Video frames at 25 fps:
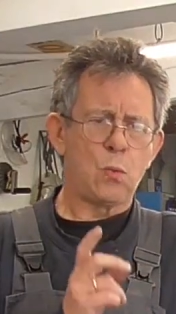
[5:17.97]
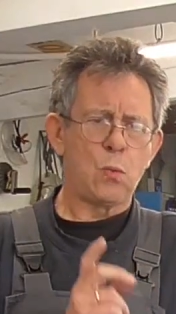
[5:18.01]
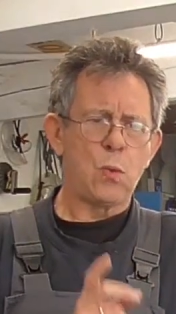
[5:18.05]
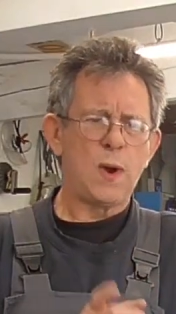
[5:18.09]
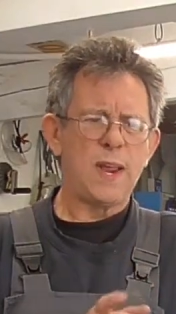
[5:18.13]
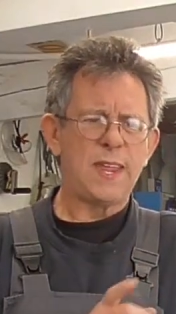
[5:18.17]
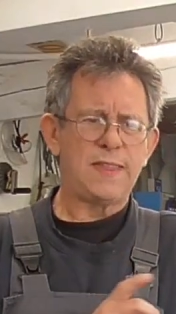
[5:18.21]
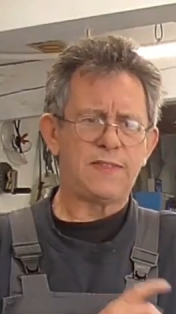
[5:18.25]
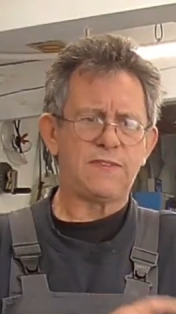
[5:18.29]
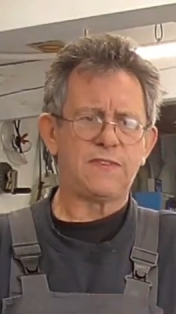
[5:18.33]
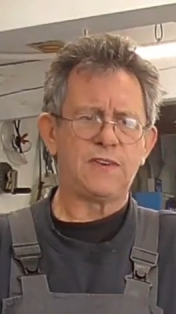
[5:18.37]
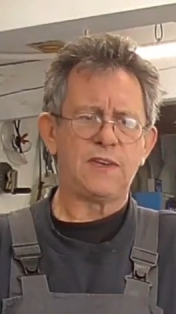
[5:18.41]

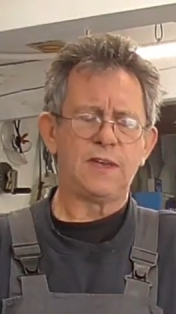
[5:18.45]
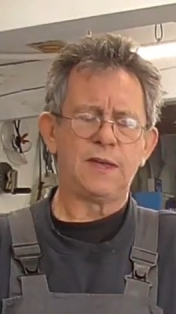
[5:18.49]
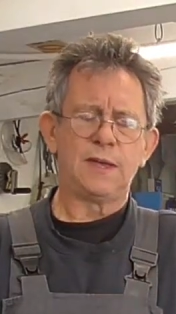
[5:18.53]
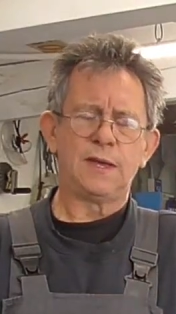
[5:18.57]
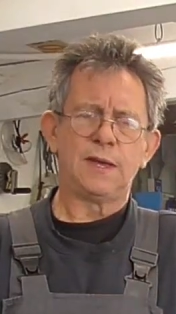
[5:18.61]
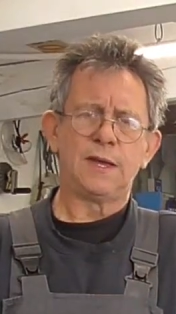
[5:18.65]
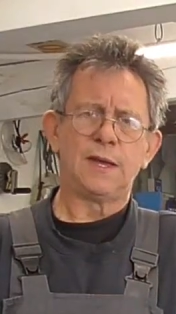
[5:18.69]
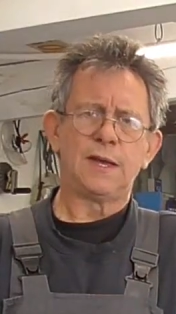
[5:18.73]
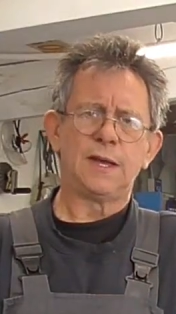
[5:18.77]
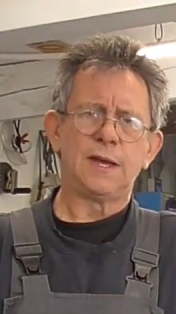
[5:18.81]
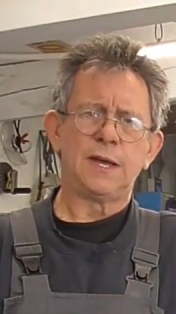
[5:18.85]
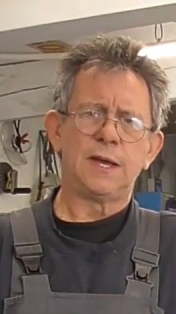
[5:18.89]
with
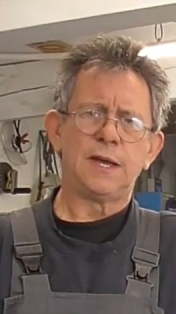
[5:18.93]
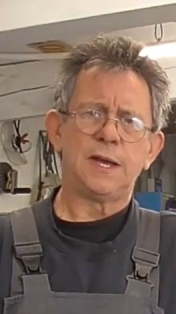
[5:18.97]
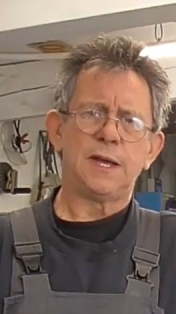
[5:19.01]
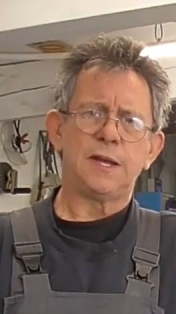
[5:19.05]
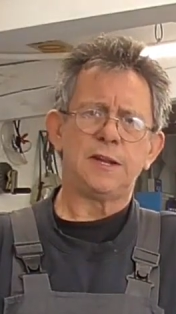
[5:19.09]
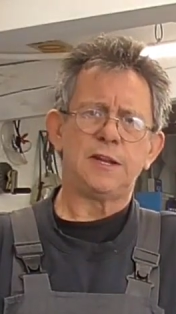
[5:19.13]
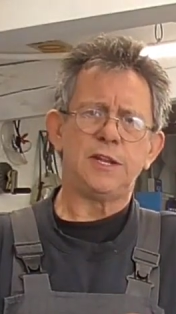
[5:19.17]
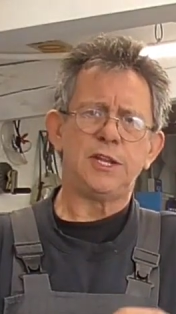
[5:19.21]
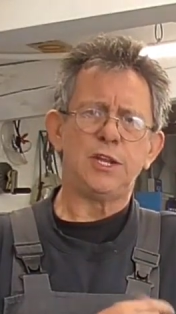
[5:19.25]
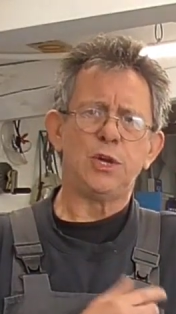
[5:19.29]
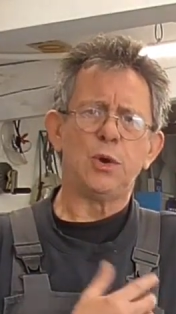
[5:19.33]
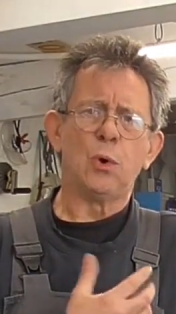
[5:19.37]

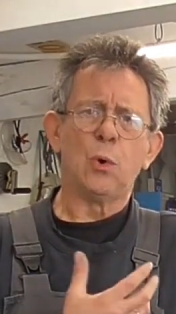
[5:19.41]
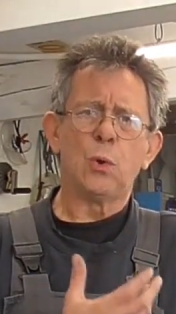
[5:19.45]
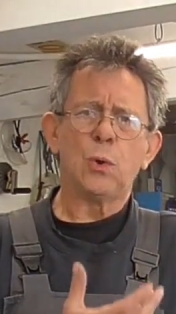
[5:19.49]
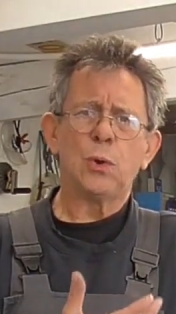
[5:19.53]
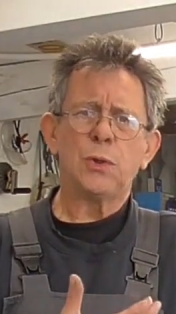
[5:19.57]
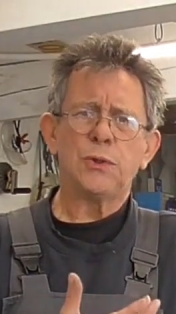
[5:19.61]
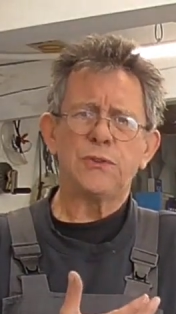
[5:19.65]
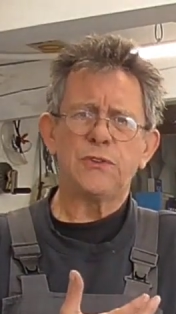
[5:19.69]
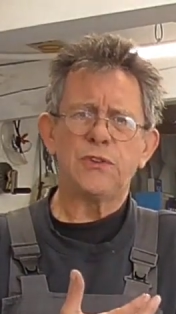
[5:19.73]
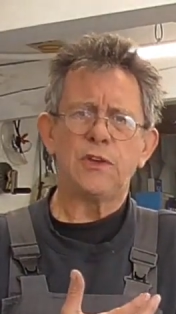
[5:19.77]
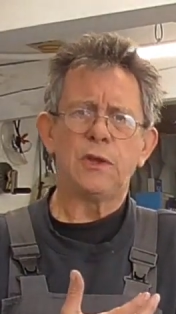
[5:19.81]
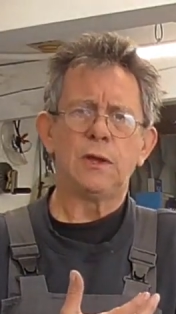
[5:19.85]
the
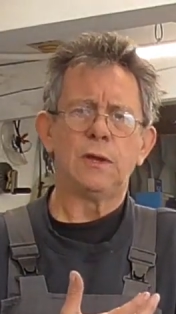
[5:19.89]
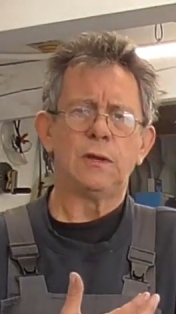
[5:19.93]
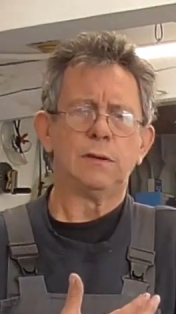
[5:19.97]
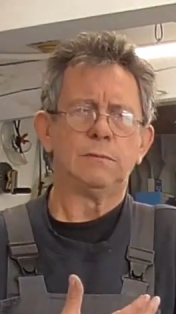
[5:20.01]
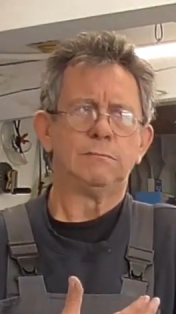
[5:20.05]
old